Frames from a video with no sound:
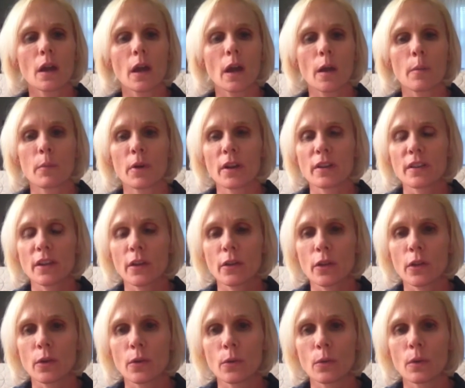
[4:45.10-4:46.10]
I'm gonna tell
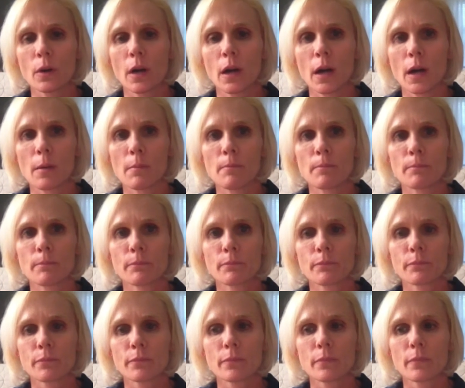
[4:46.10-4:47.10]
you,
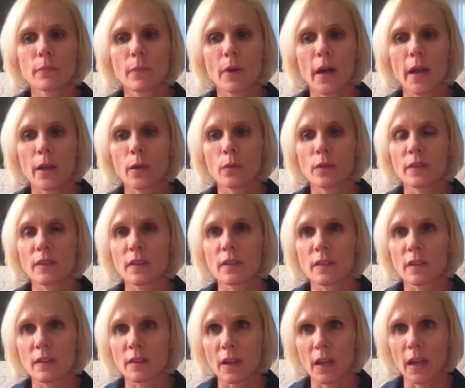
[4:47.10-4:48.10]
I go as
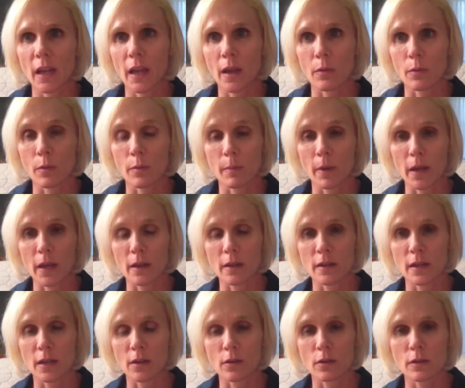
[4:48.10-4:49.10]
easy as I can with my
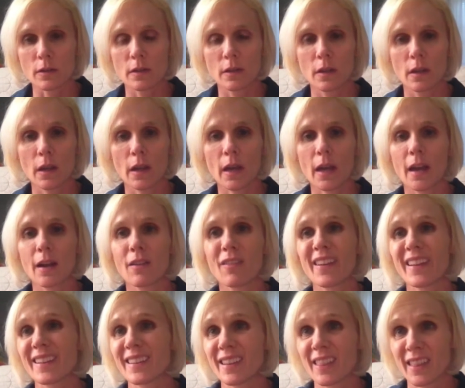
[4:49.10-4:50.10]
containers. I don't
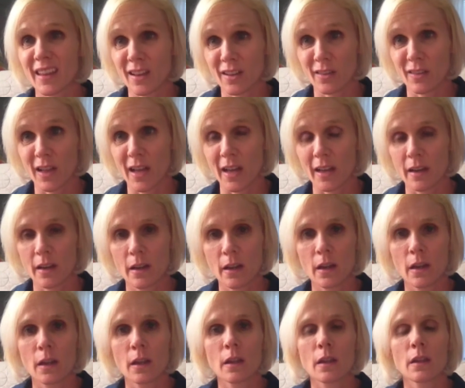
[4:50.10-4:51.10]
like to think a lot.
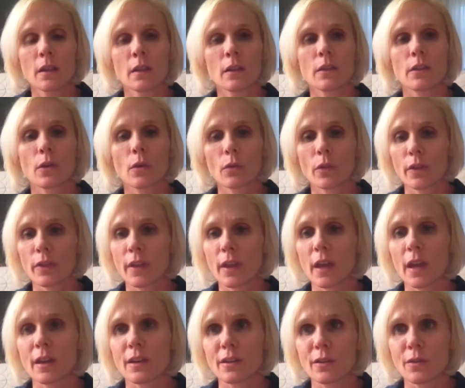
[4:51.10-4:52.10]
The only thing
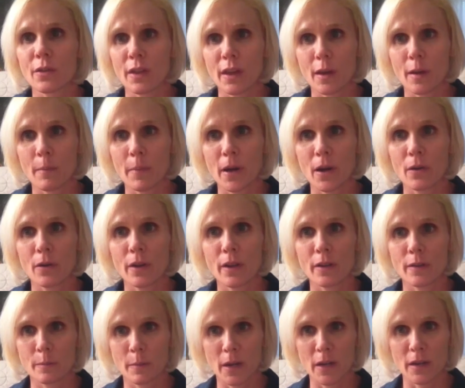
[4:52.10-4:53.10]
I do think about
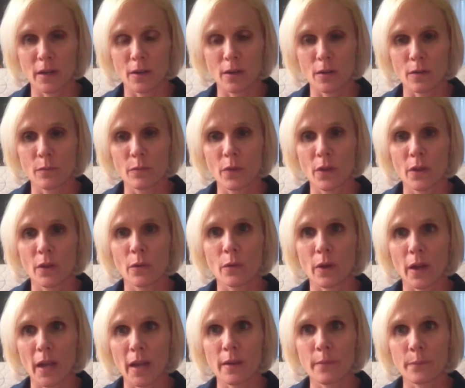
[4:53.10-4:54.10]
is my dinner,
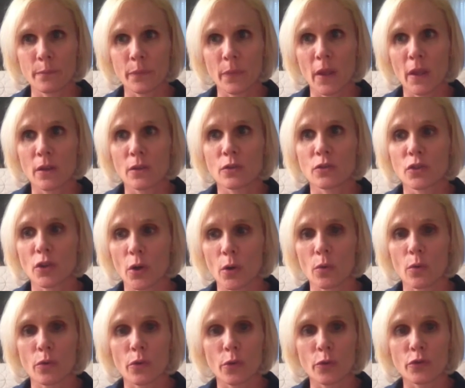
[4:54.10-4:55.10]
okay? So
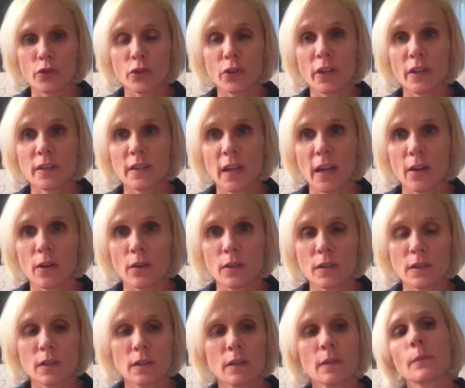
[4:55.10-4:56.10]
those are your
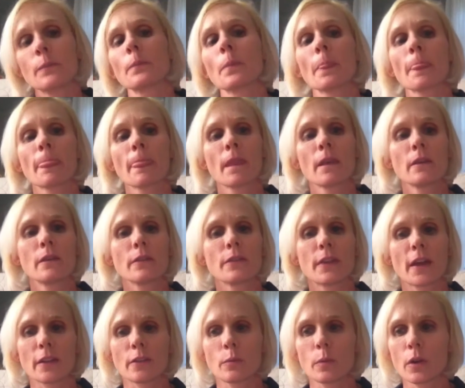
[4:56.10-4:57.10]
containers.
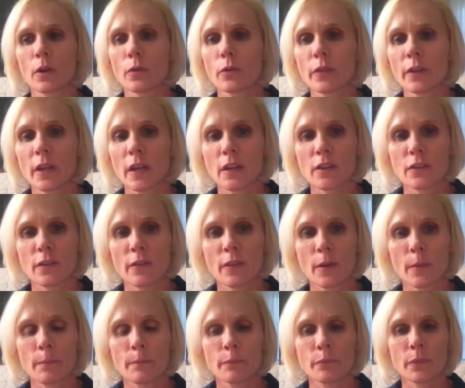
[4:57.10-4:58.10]
That's what goes in each of
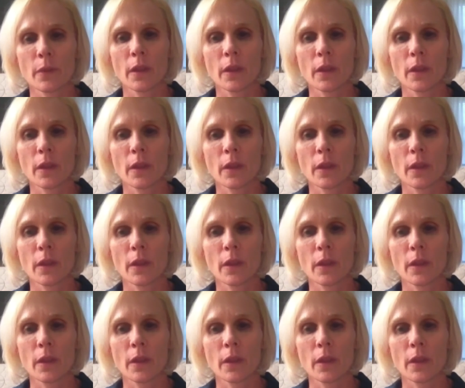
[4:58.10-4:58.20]
them.